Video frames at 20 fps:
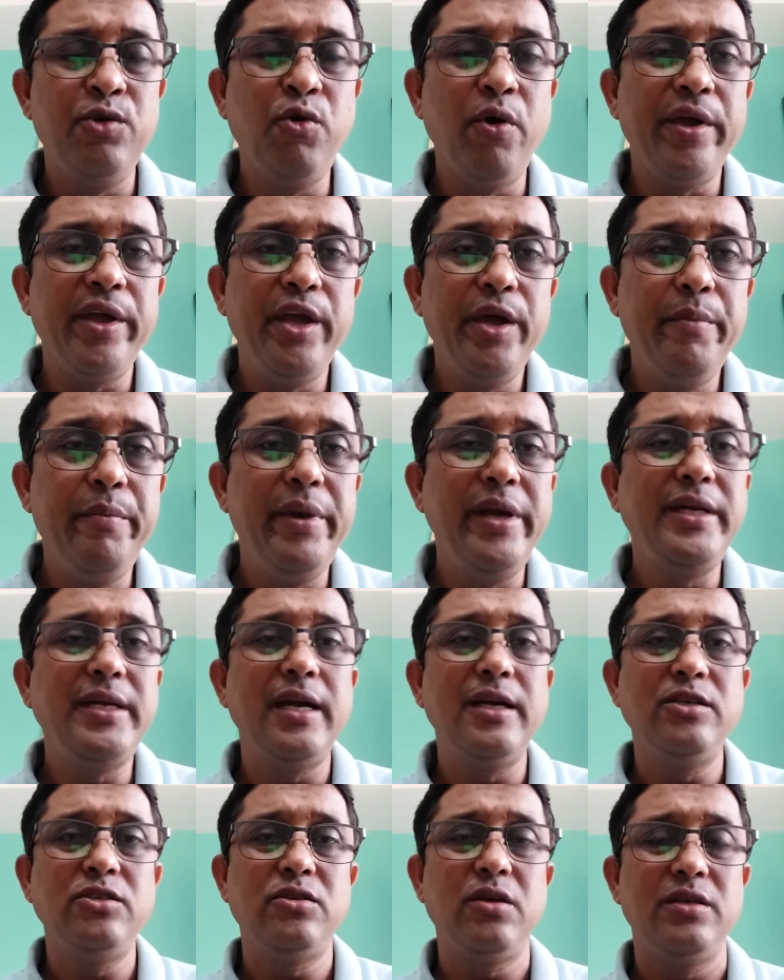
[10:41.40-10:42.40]

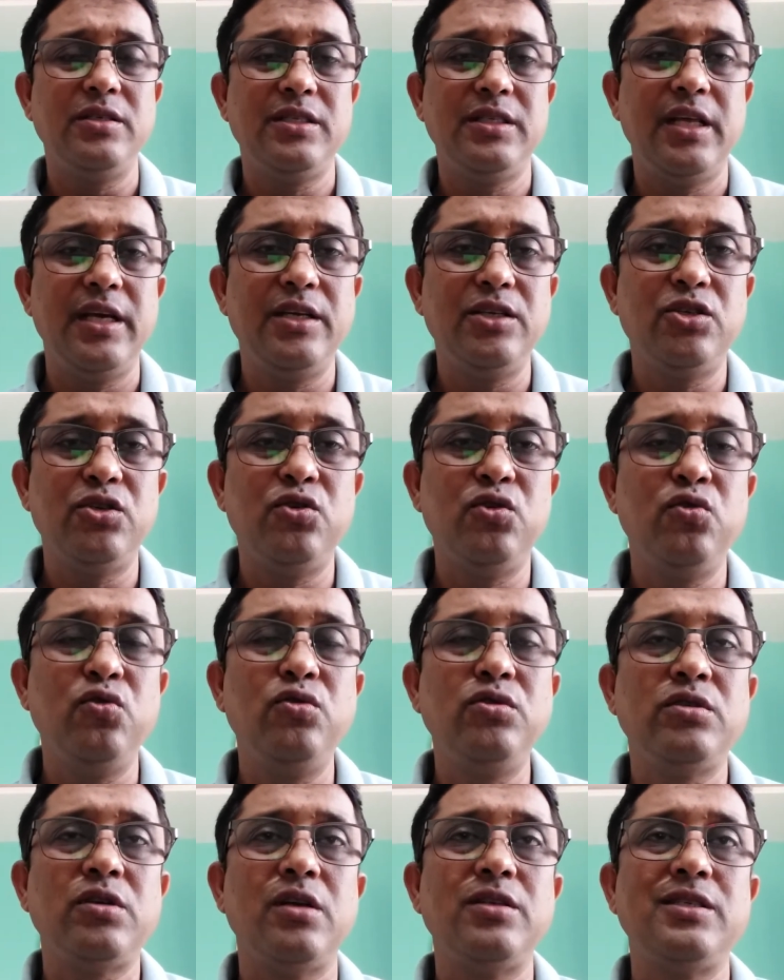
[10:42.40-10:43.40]
imitate such things,
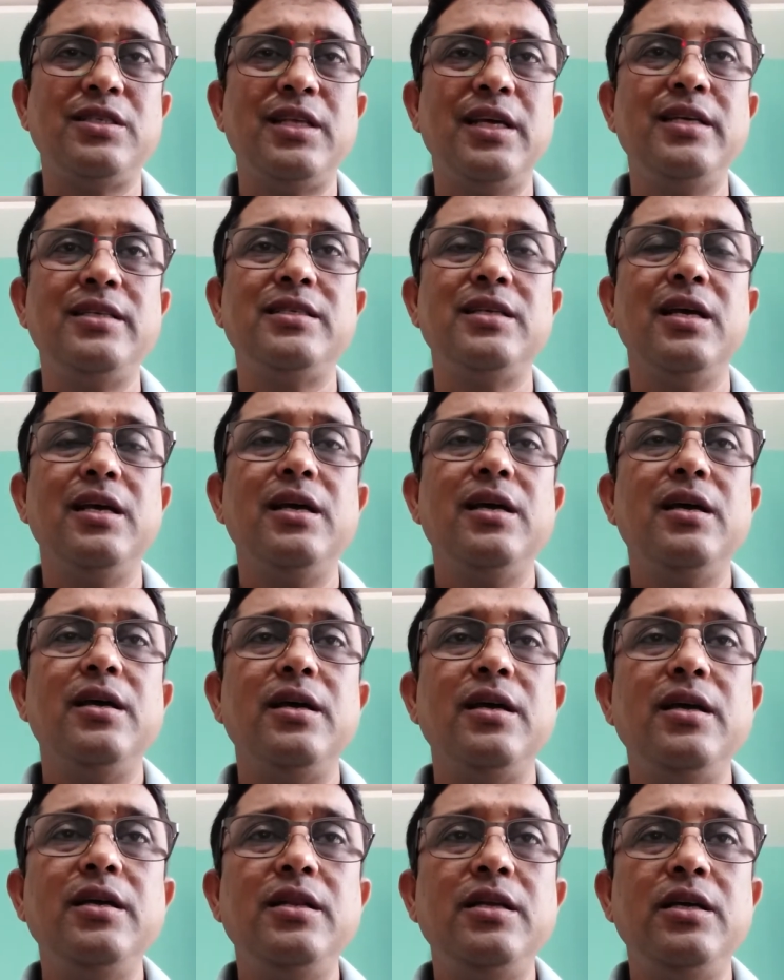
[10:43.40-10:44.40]
do such things
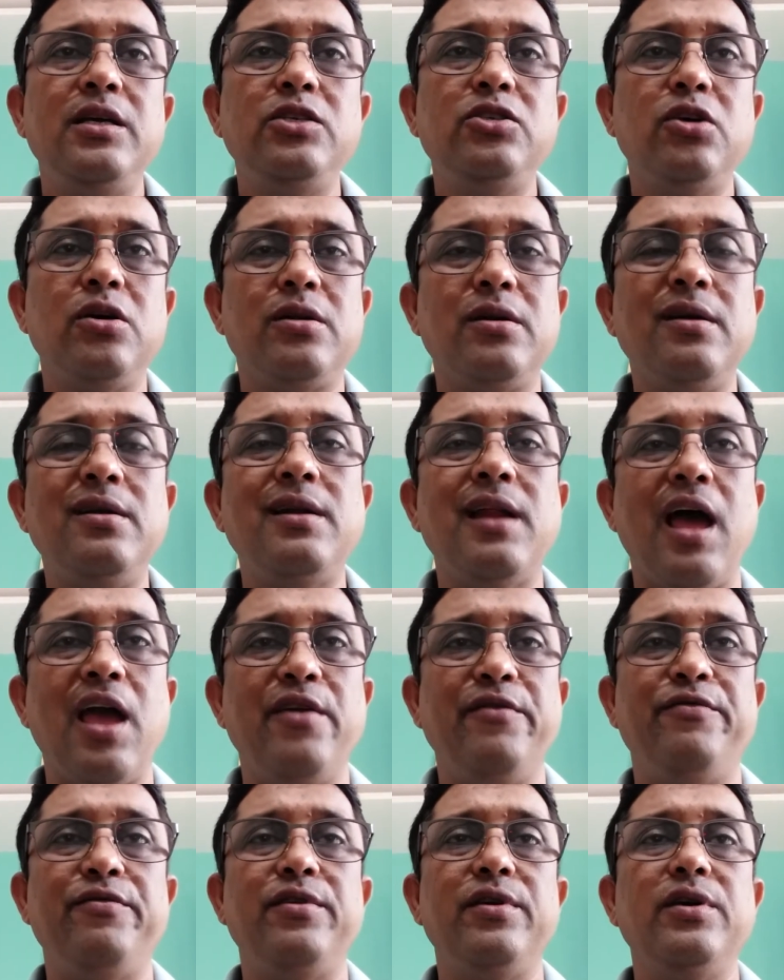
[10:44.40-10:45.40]
in his or her
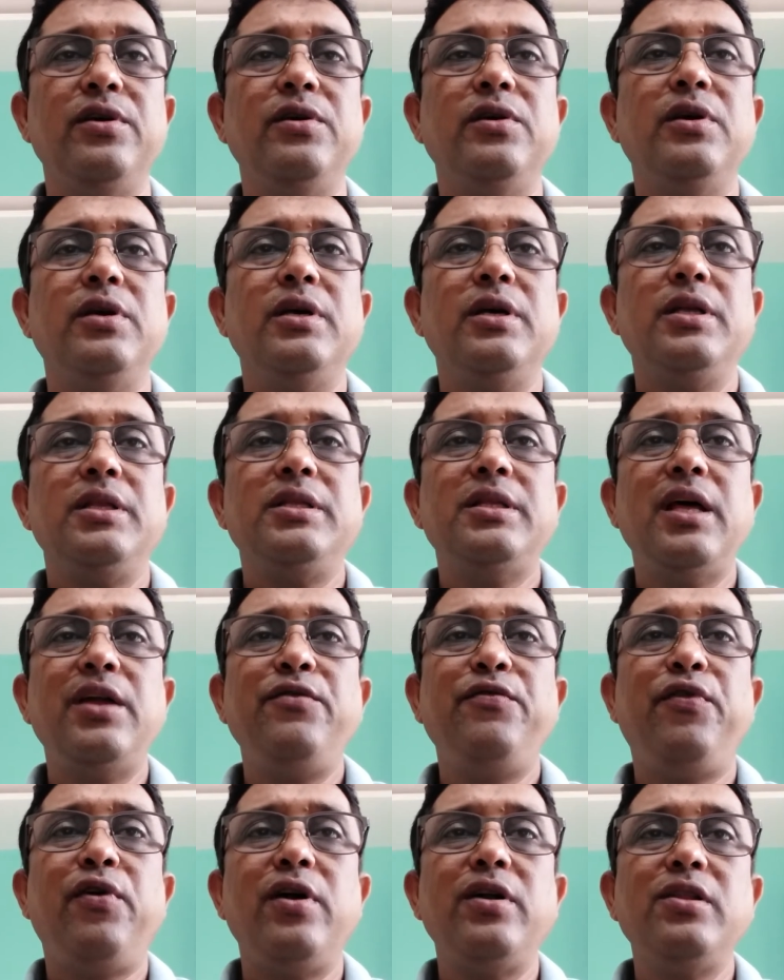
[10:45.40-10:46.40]
life. Then
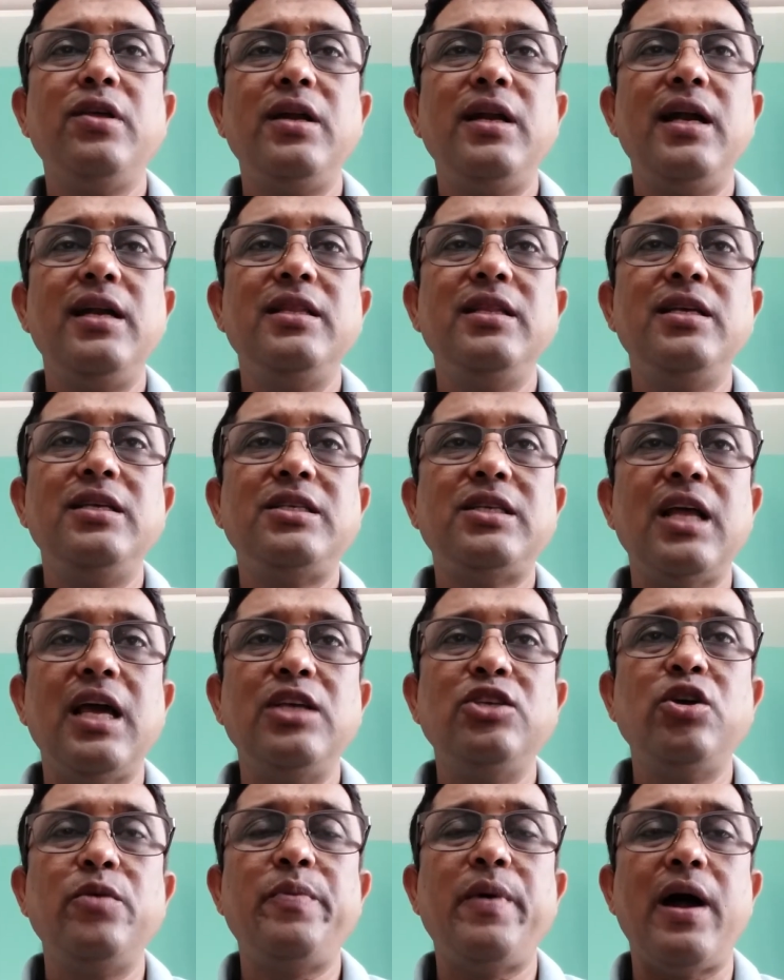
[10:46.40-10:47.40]
further at this
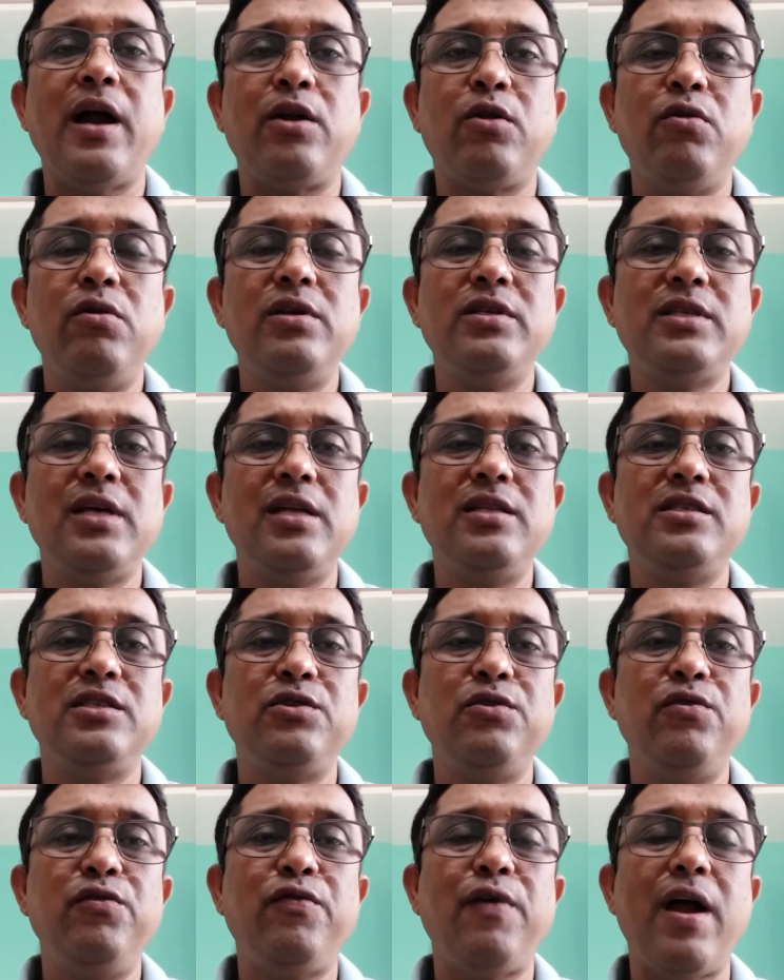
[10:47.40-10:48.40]
stage of adolescence,
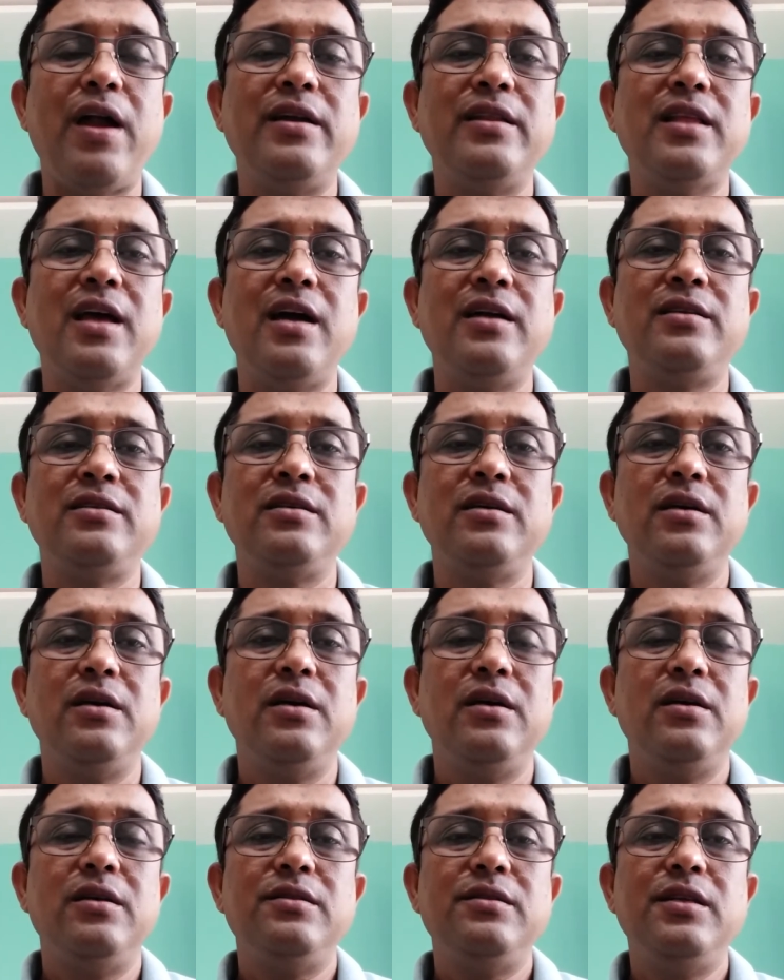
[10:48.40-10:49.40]
you will find that
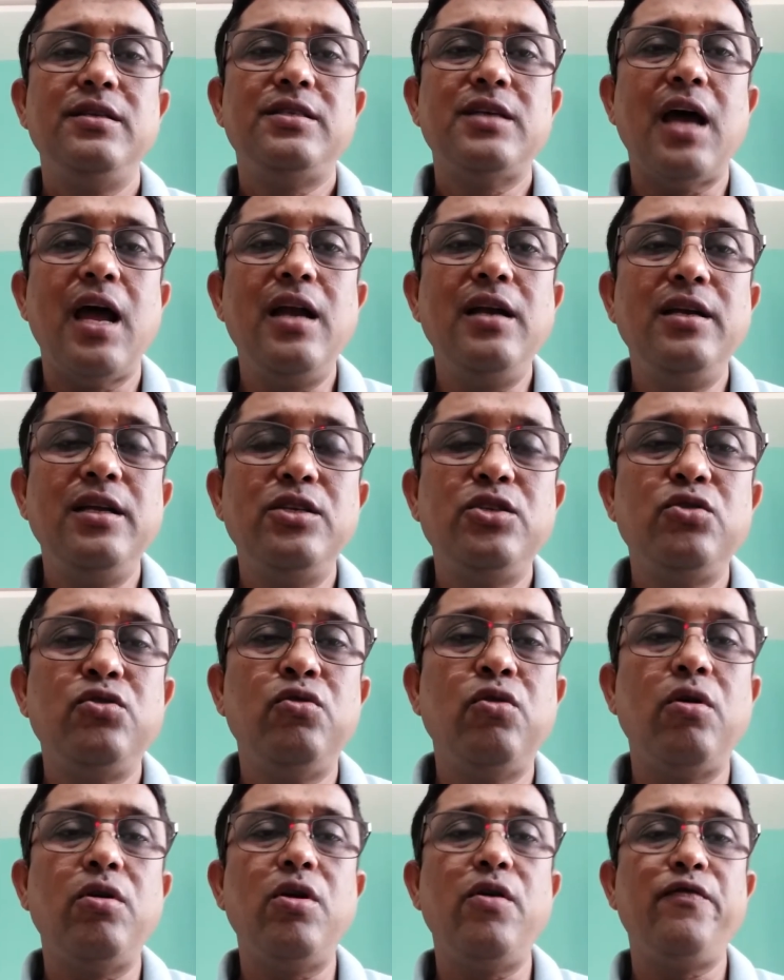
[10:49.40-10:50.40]
the child is
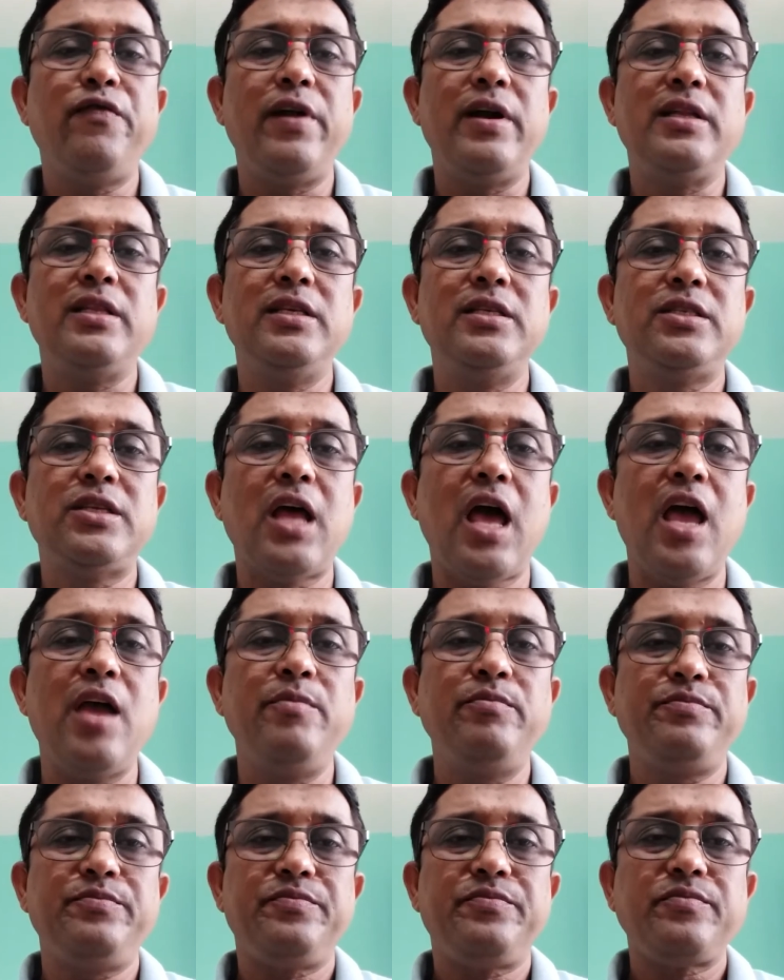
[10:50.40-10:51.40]
grown up at this
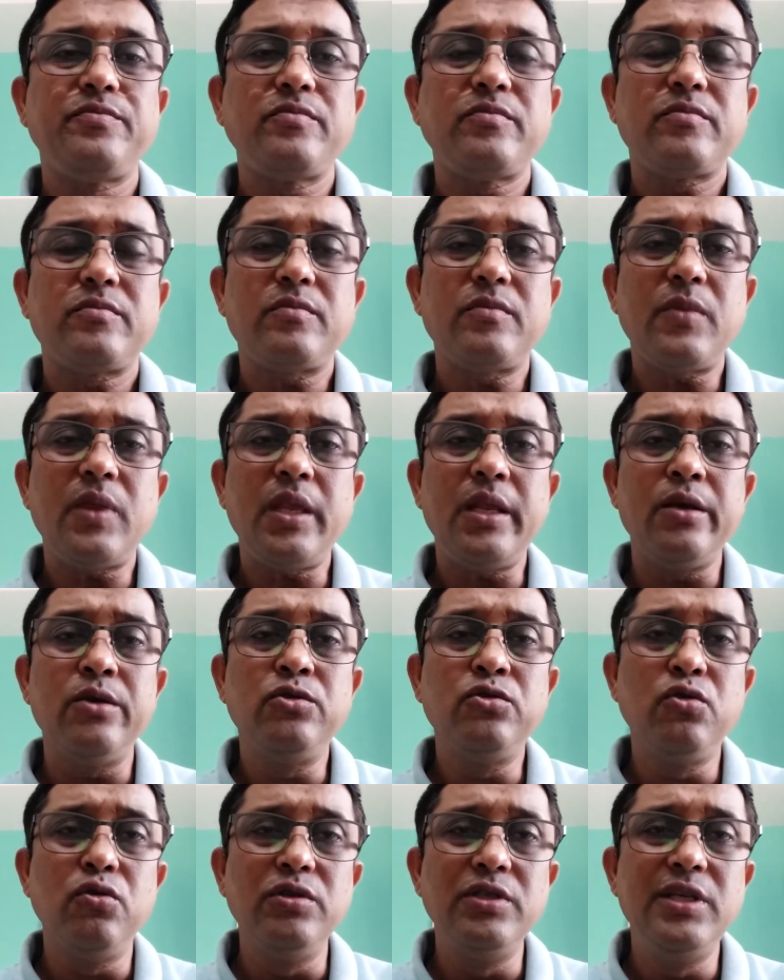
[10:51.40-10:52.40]
time.
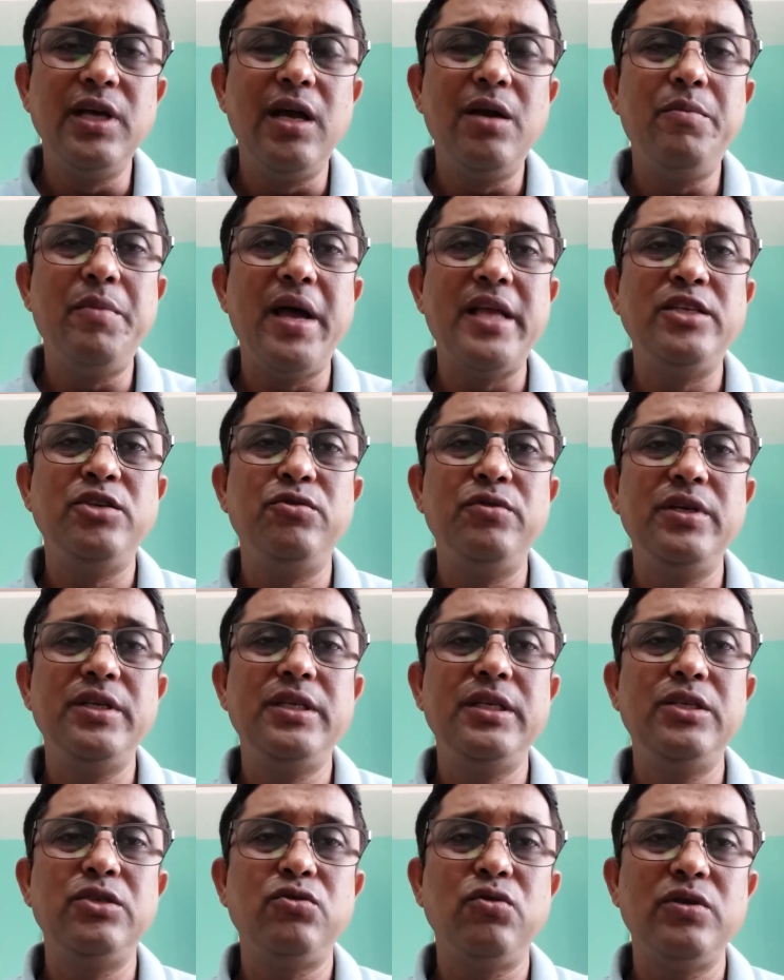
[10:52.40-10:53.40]
Social
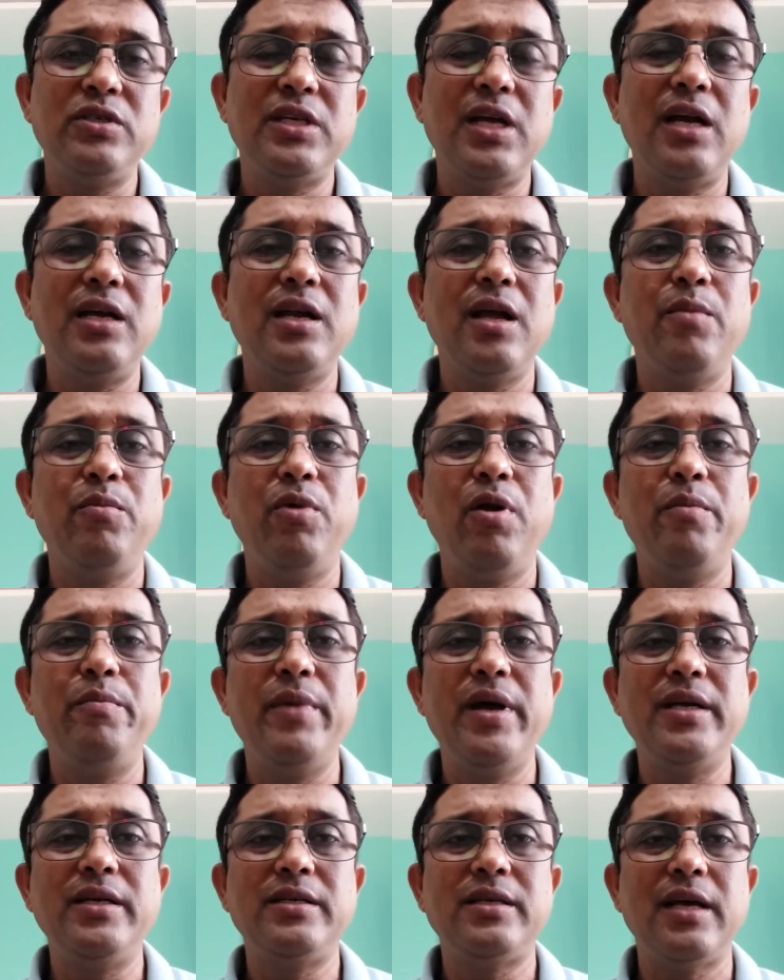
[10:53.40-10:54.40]
maturity, social
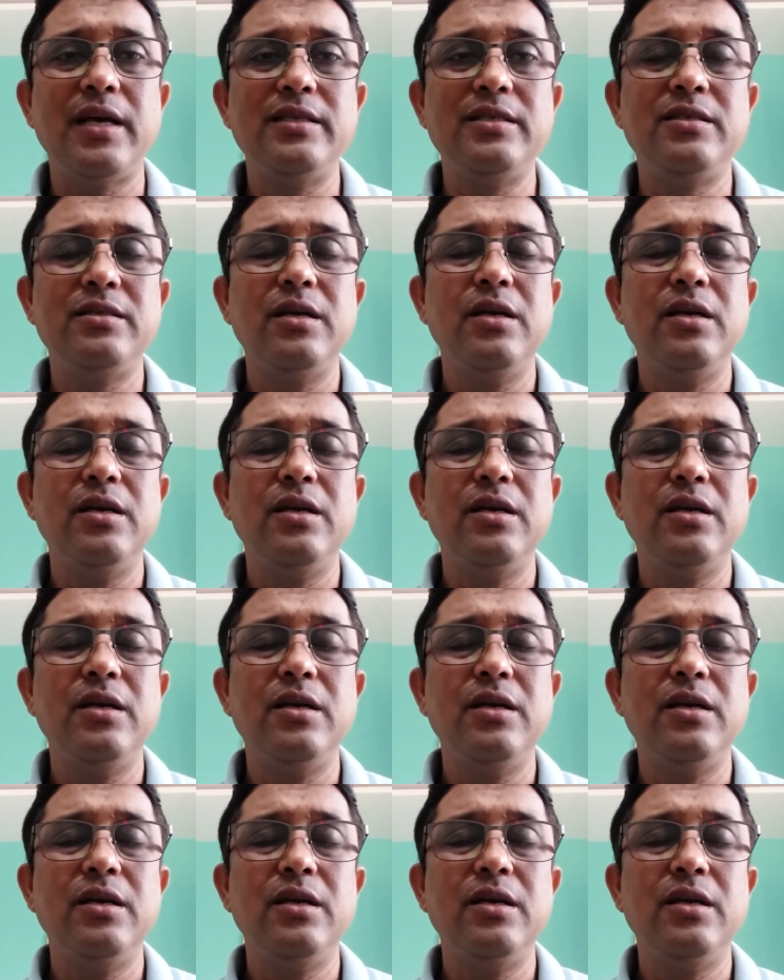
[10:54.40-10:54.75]
development has